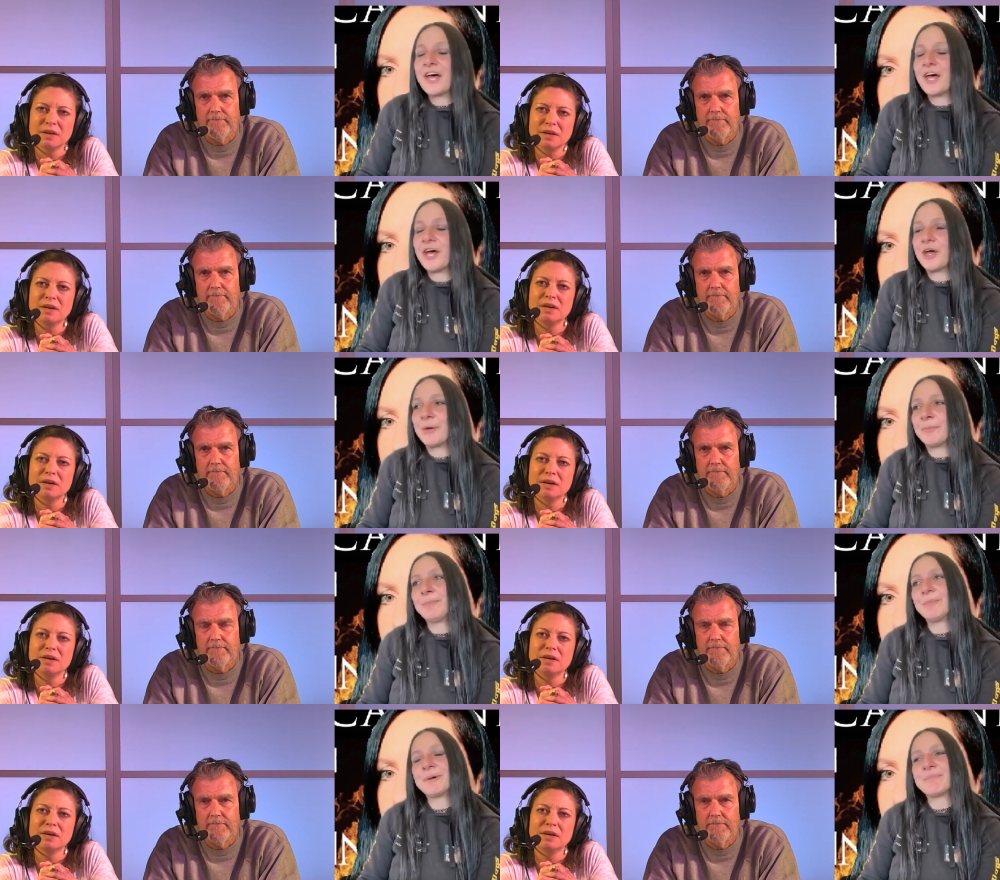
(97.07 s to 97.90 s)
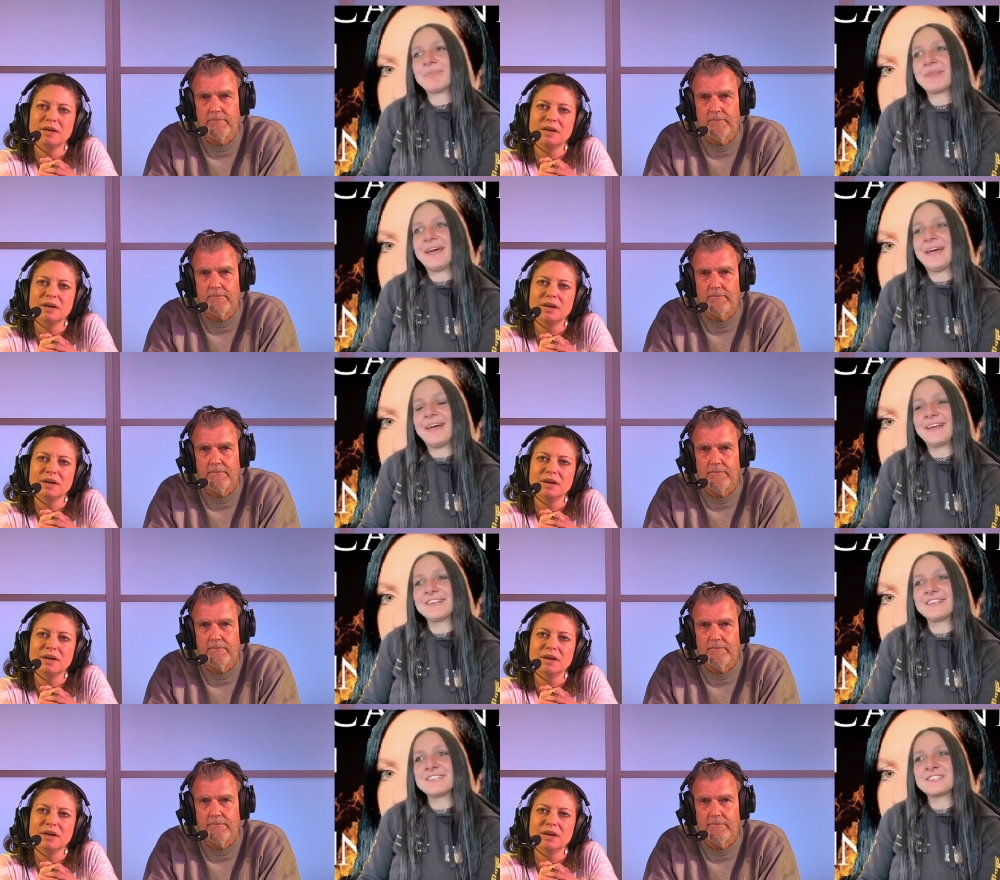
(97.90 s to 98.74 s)
Speaker 1: Um,
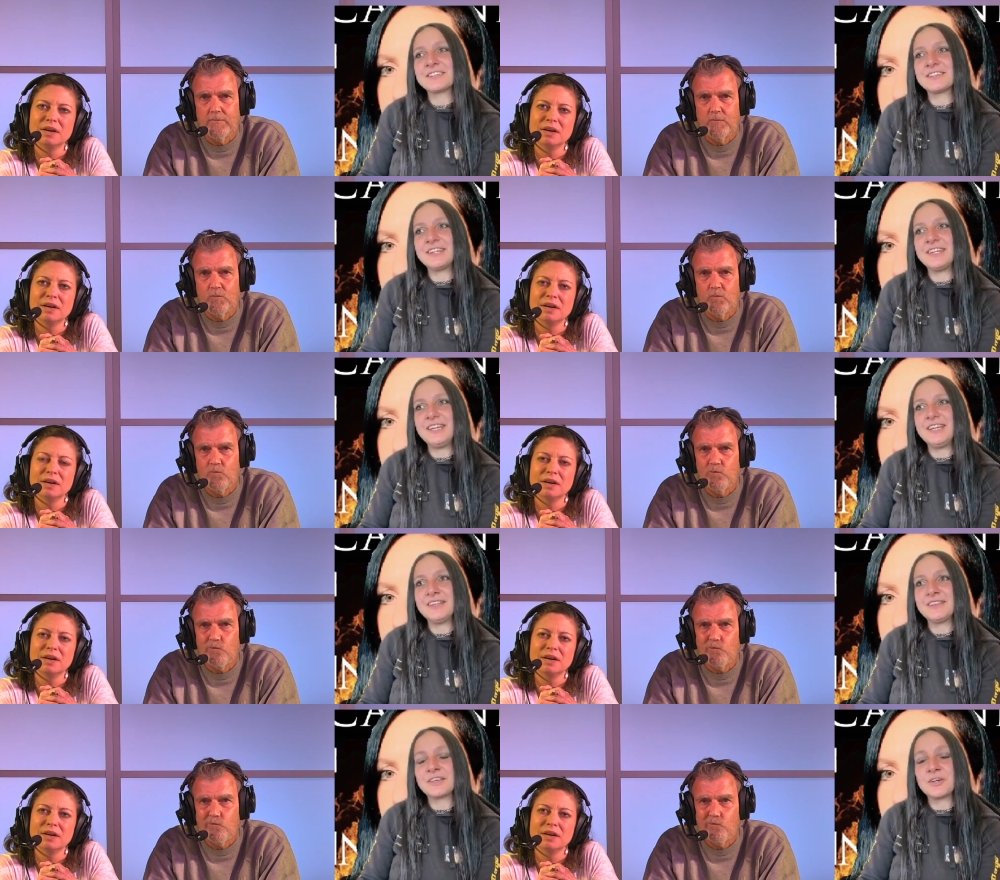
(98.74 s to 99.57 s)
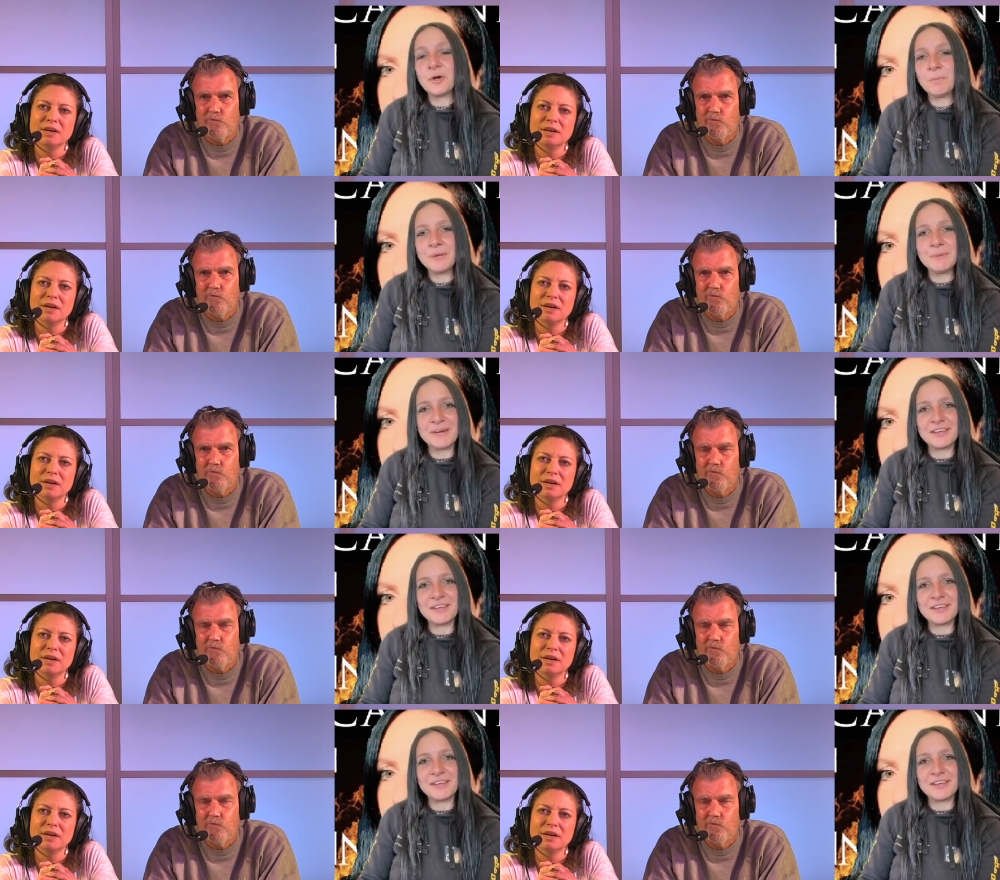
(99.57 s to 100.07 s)
and the, the copy